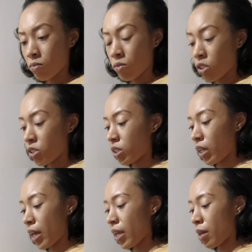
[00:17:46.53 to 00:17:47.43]
You're
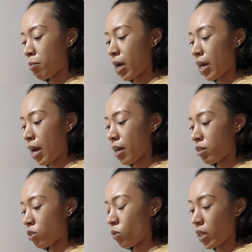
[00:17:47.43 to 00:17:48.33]
delaying it by not
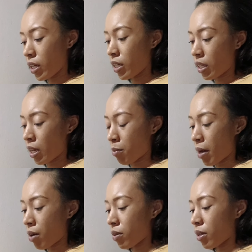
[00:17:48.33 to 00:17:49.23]
doing anything
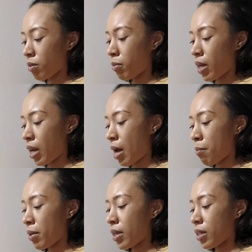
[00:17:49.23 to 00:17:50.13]
about it, by not
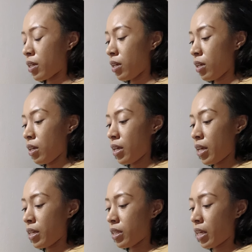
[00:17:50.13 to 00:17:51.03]
making
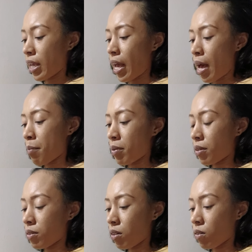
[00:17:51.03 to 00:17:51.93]
anything
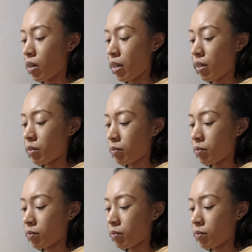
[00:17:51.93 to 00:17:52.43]
happen, okay?